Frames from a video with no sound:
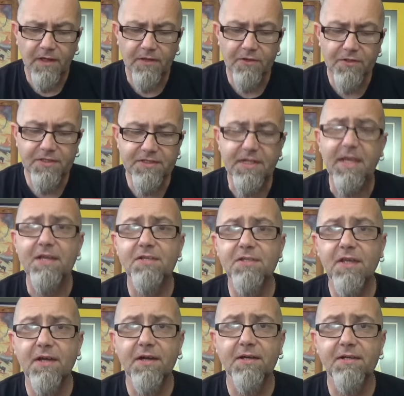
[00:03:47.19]
You can taste
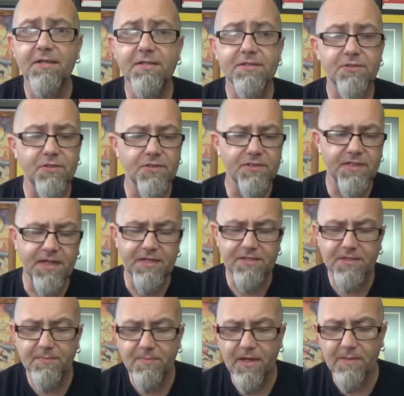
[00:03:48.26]
the onions, you can taste
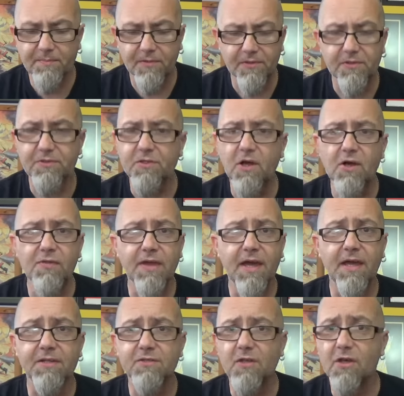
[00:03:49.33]
the peppers, all
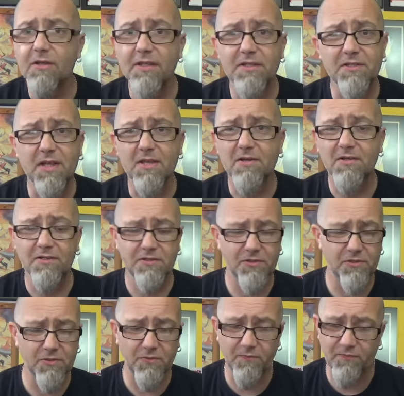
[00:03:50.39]
that. It's all like standard
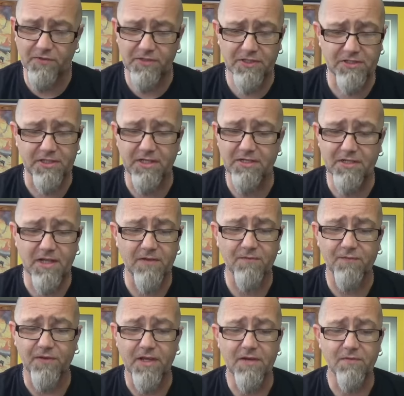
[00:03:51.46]
issue Philly cheesesteak
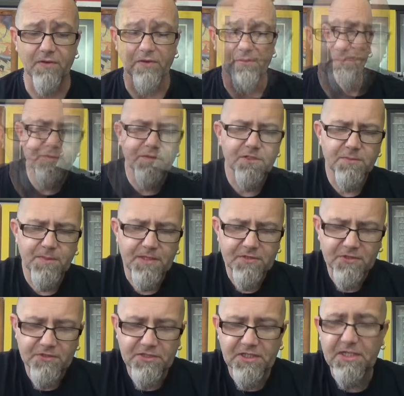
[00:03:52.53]
flavor. The
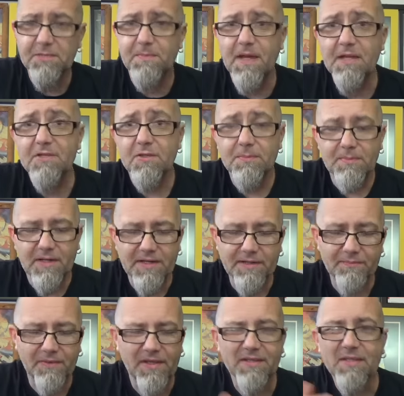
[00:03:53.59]
special cheese basil
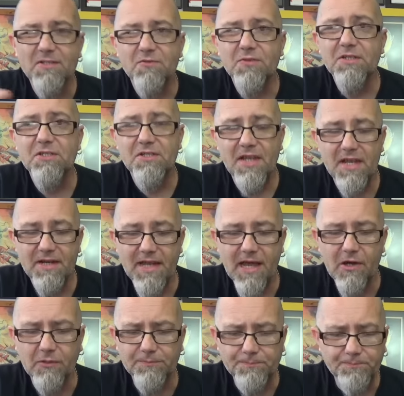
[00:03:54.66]
bun, it doesn't really stand
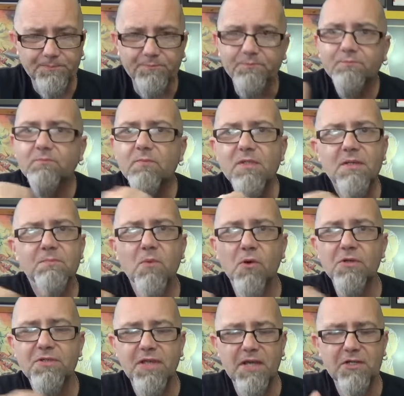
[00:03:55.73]
out.
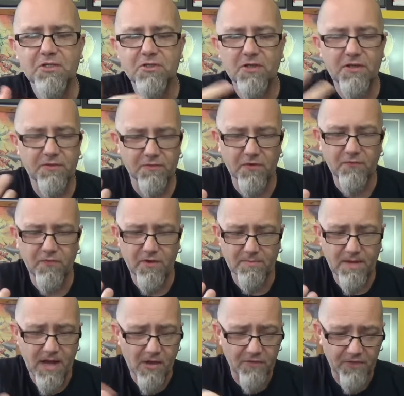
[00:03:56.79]
More texture on the roof of your
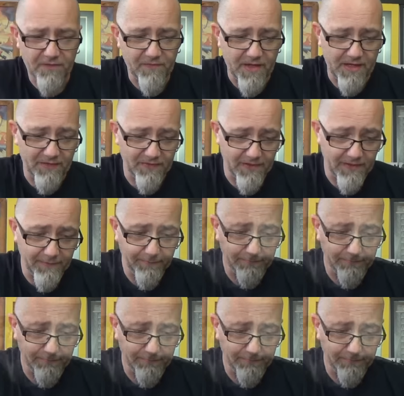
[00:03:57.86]
mouth, if anything.